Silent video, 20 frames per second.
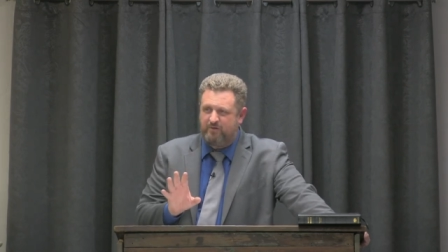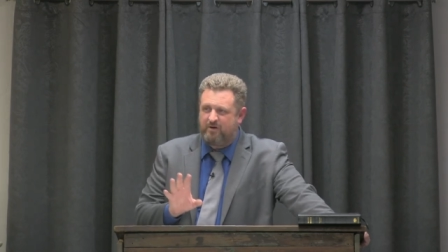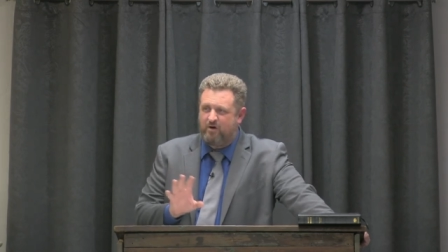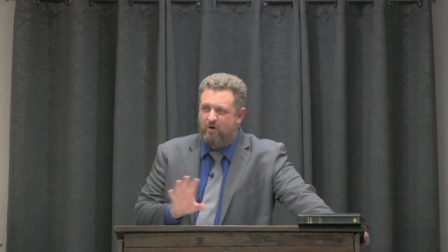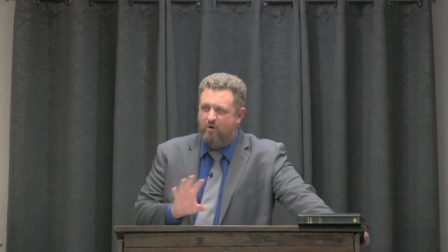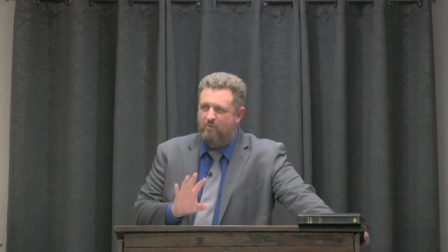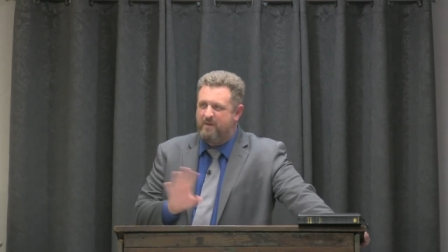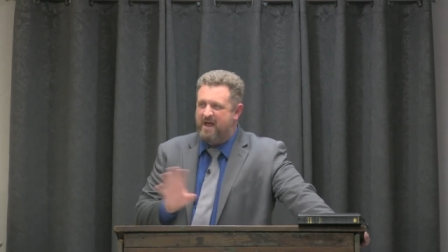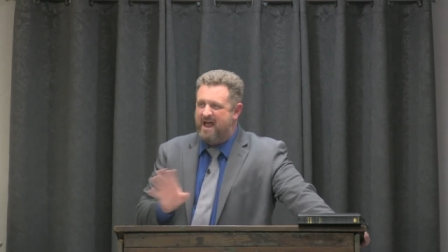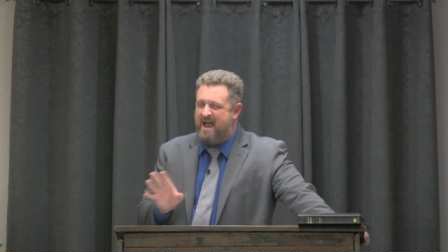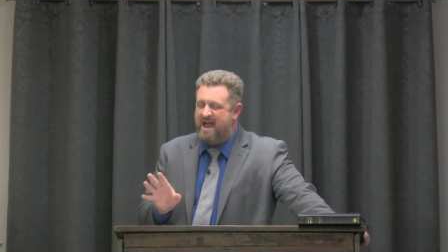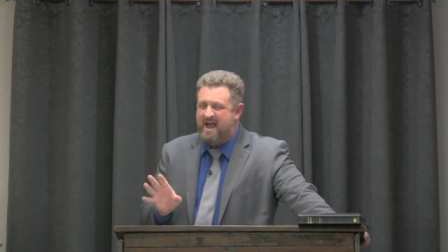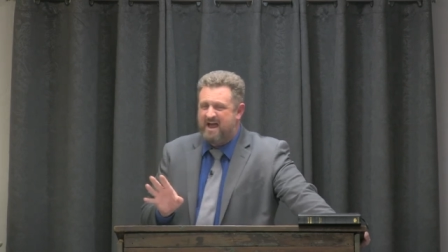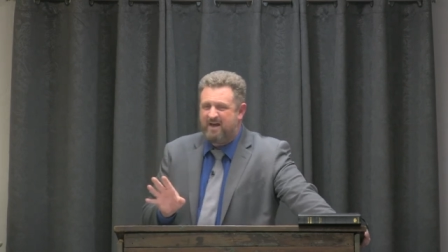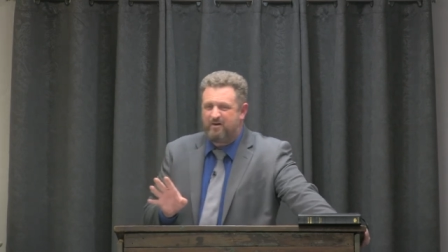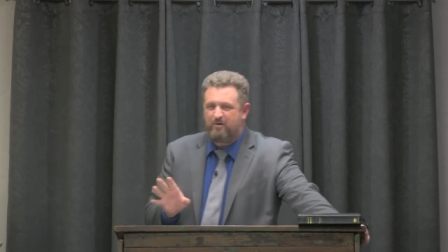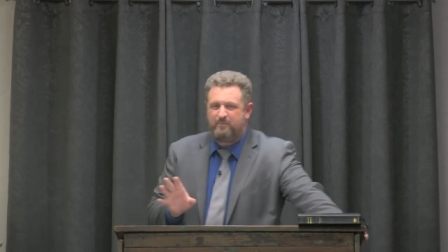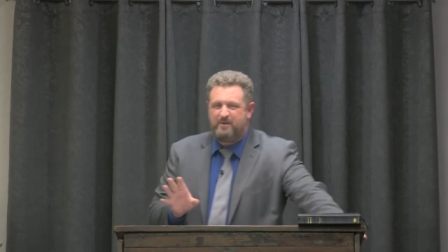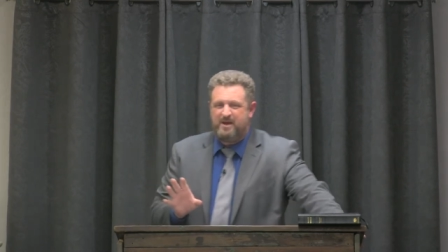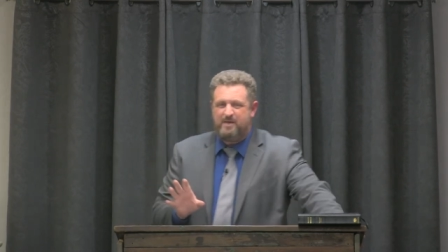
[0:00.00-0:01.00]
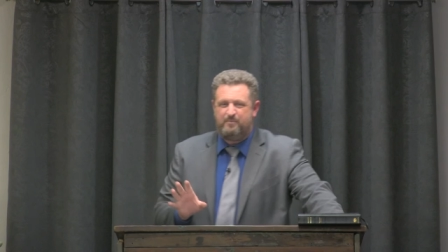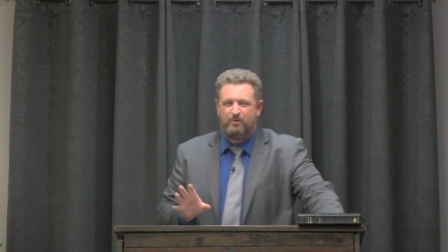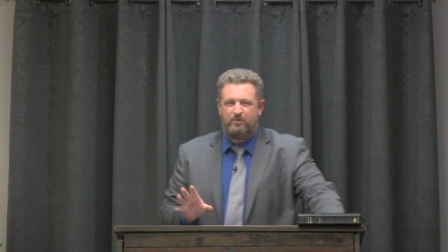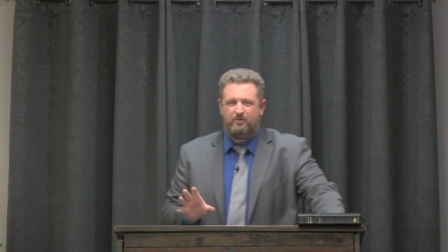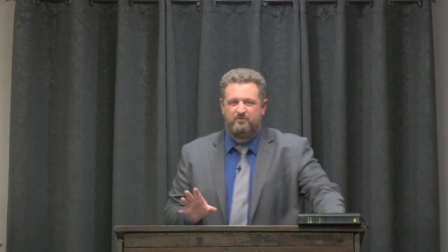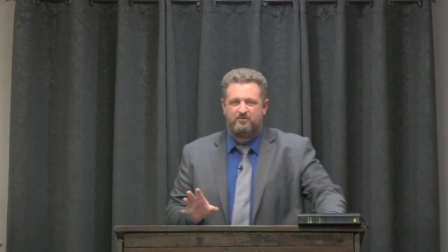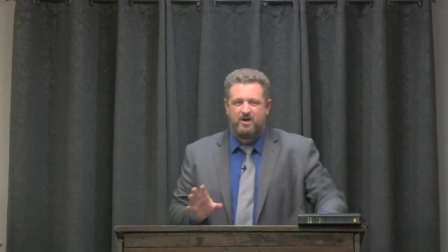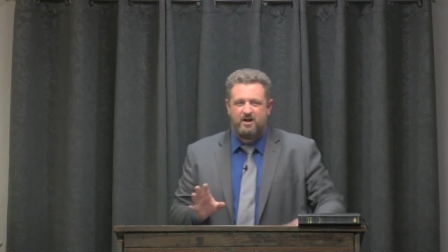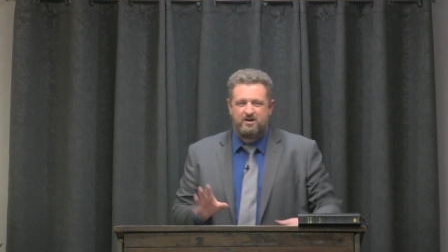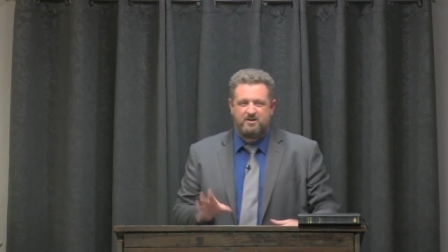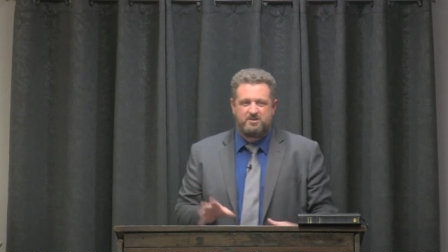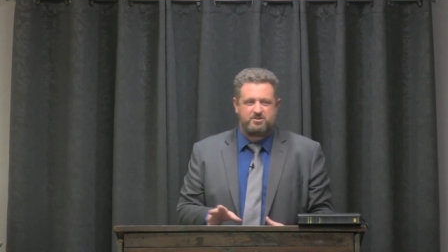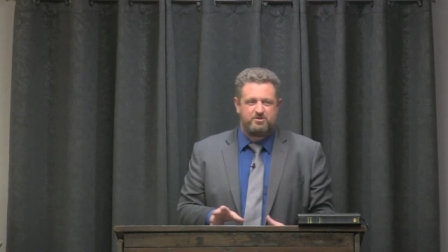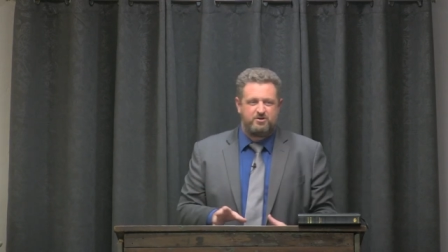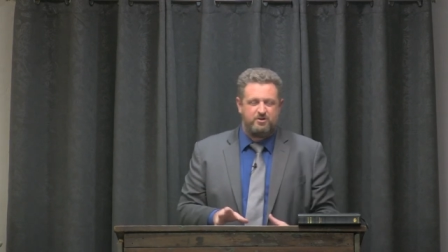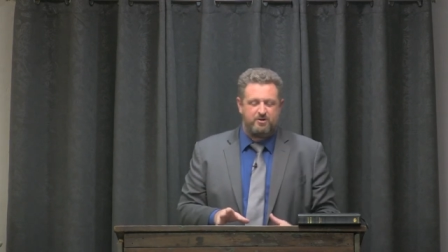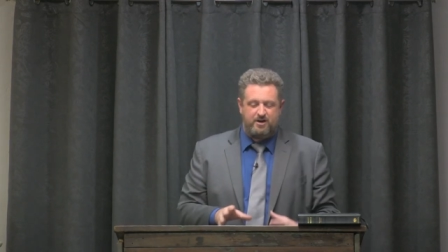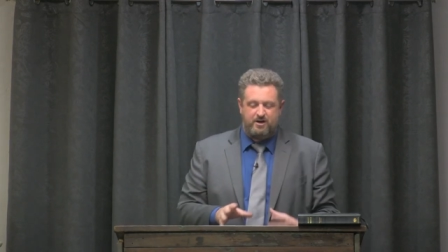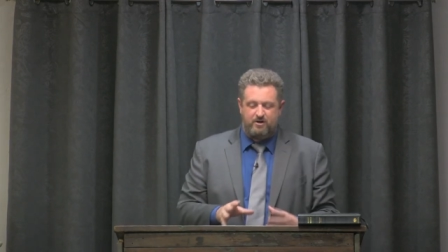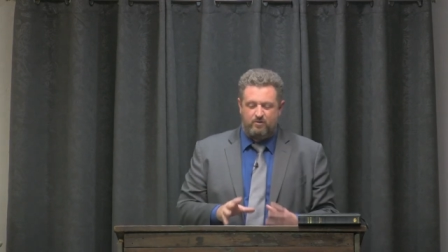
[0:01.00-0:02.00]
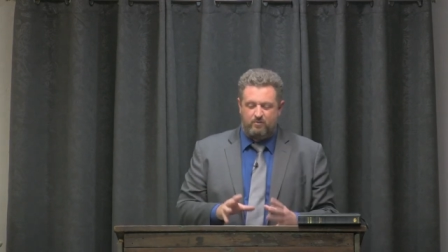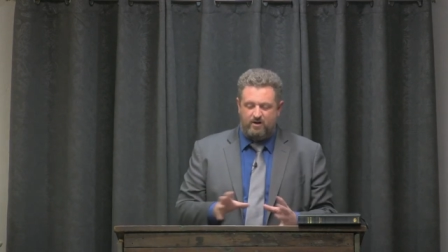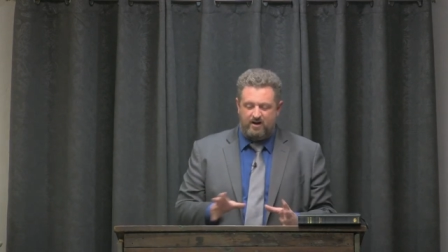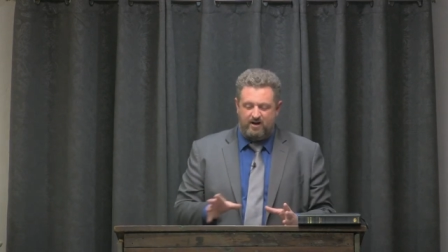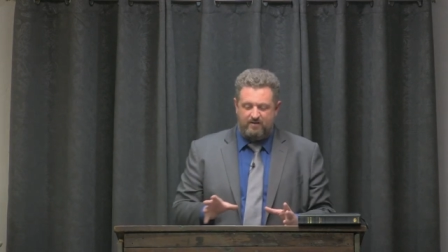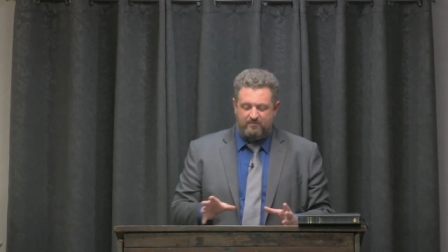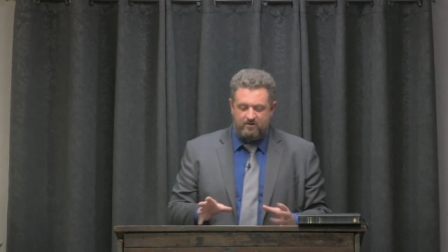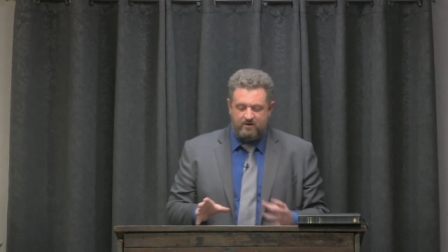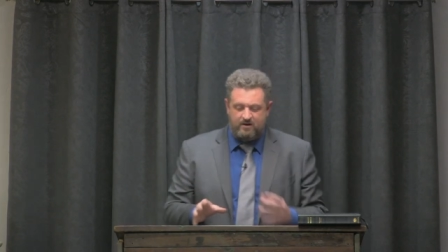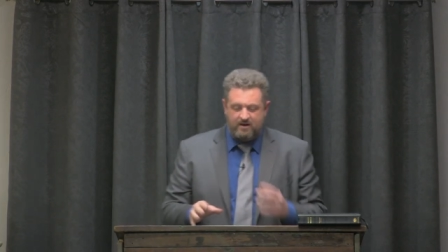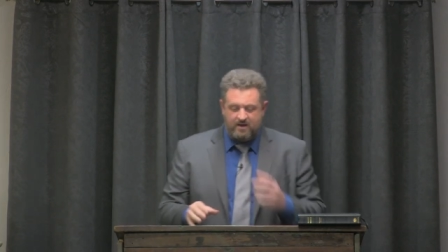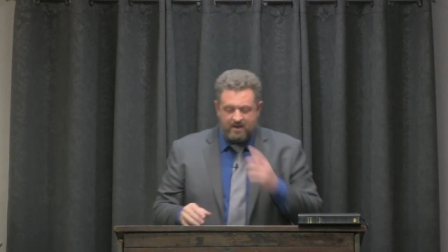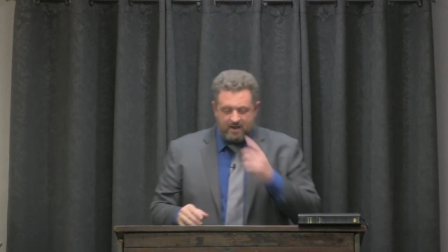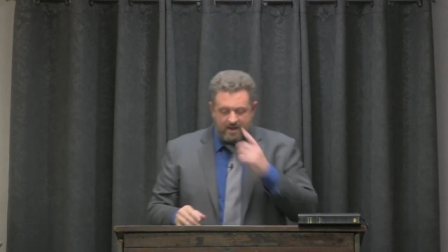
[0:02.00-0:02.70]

go bad or people have done us dirty or whatever,